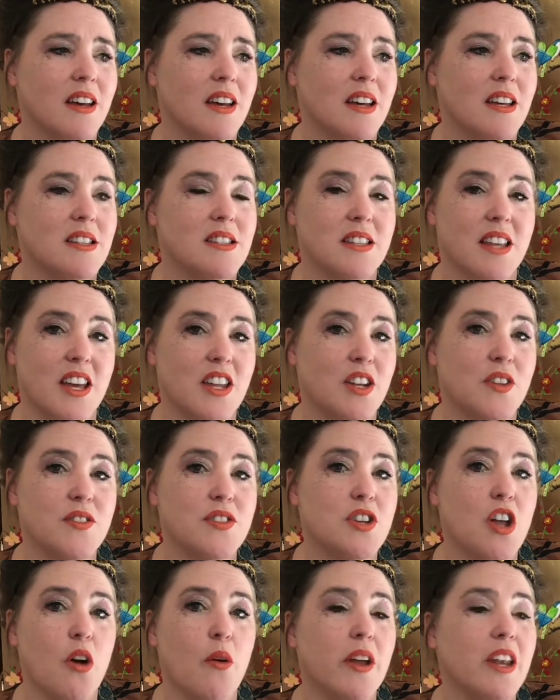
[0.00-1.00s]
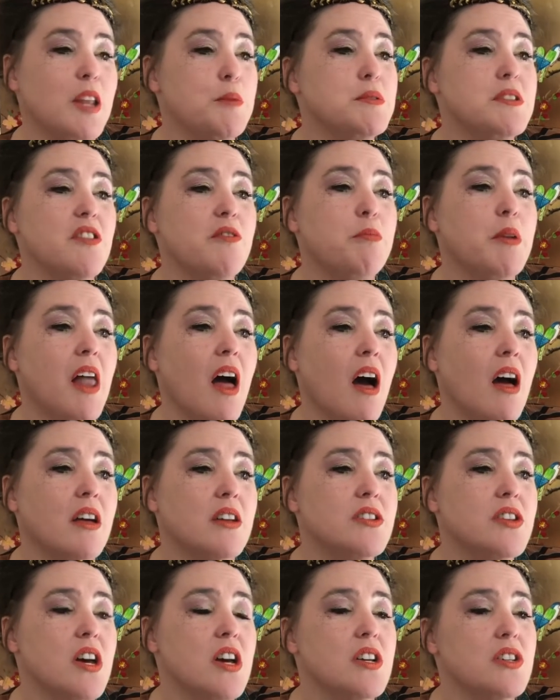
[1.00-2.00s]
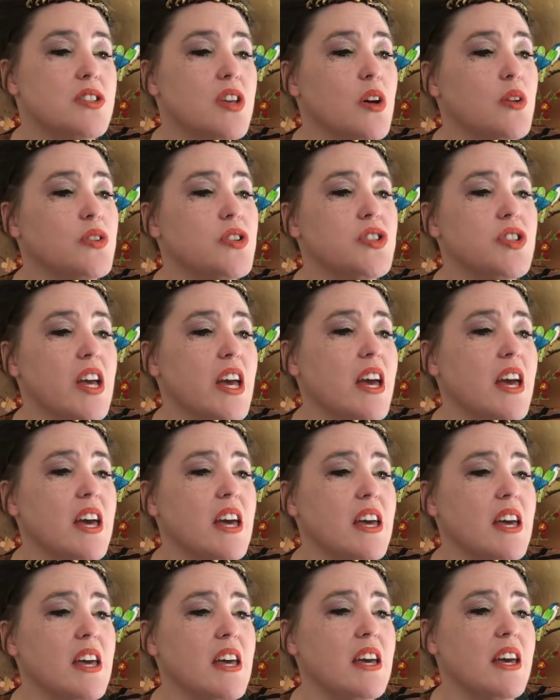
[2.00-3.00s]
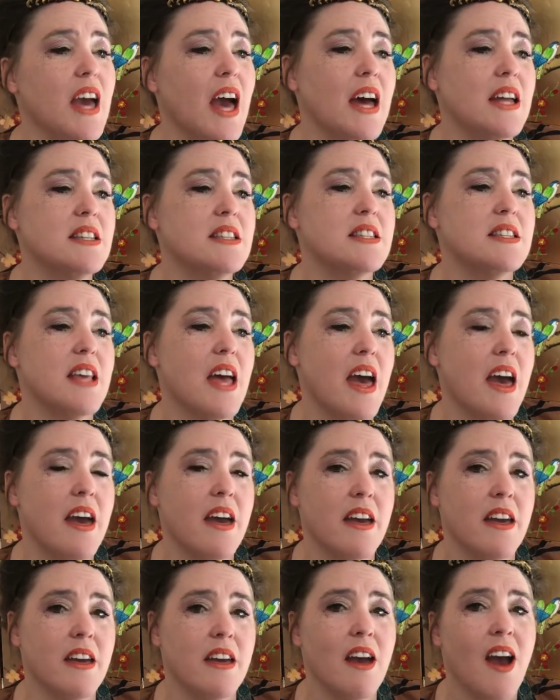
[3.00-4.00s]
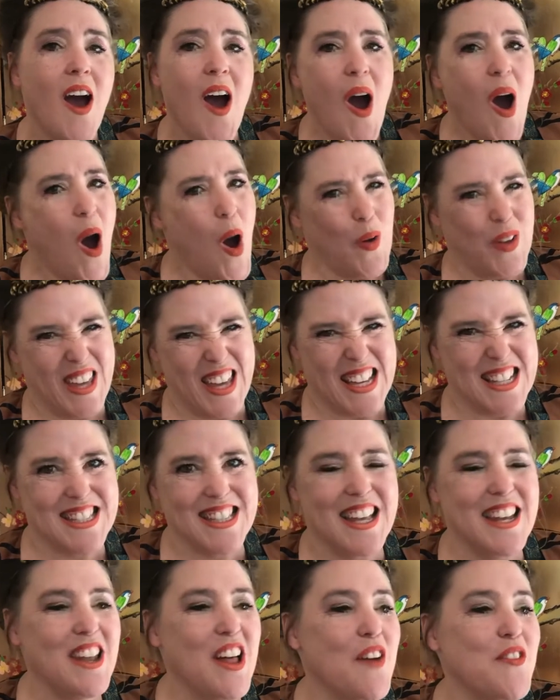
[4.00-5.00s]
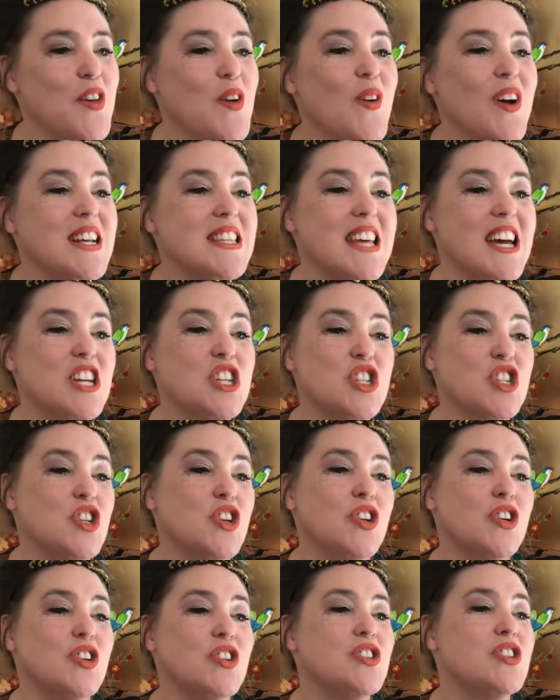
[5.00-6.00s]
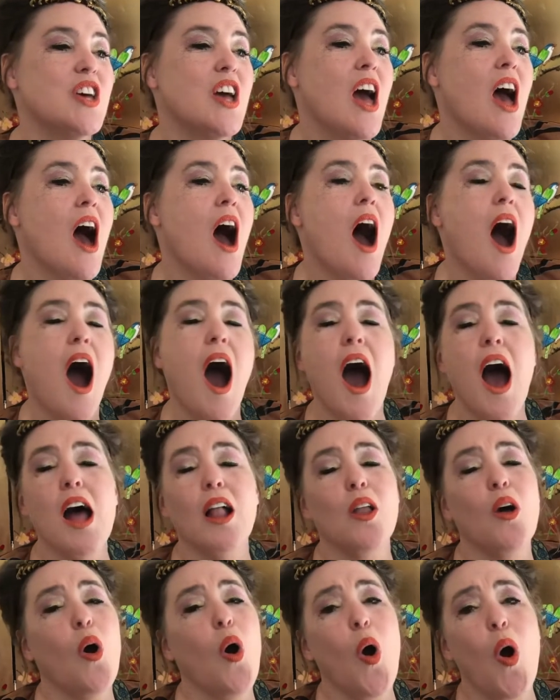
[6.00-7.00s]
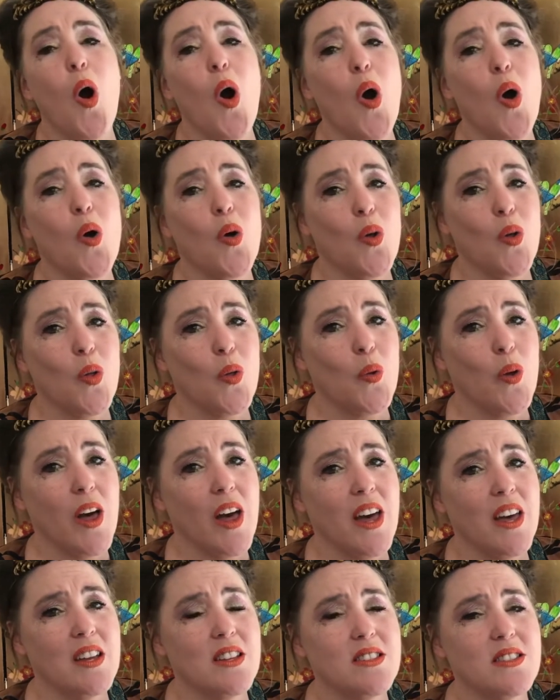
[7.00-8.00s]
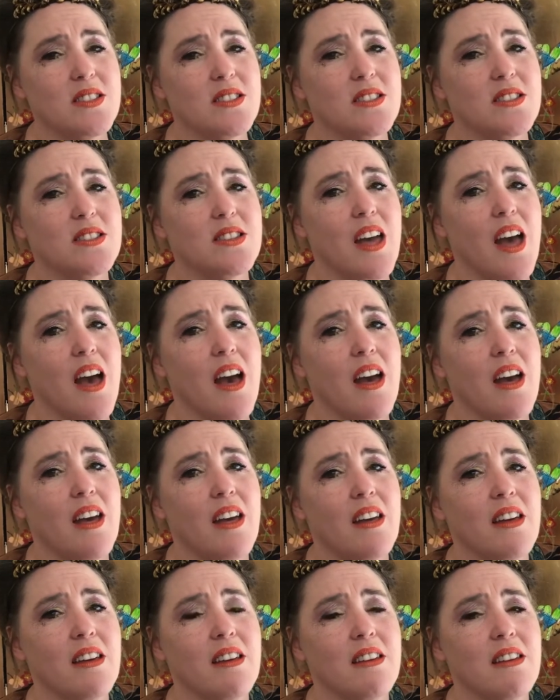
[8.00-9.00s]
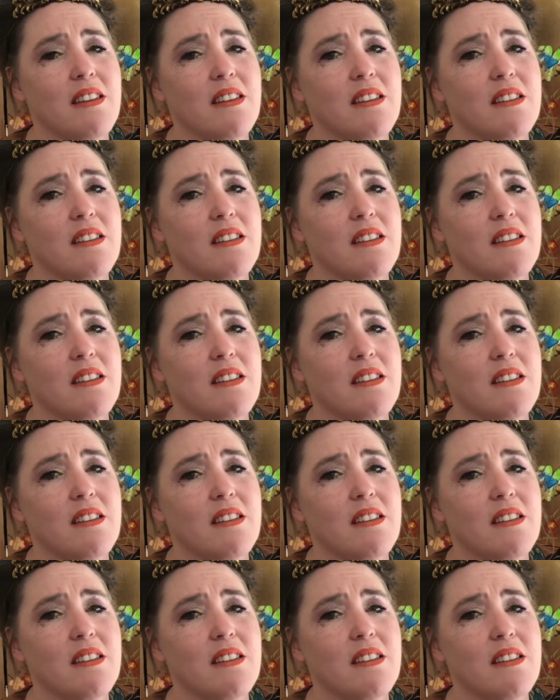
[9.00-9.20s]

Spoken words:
Skin of snow and lips of blood, so she can say, oh yes, I love you as I should, I'll always stay.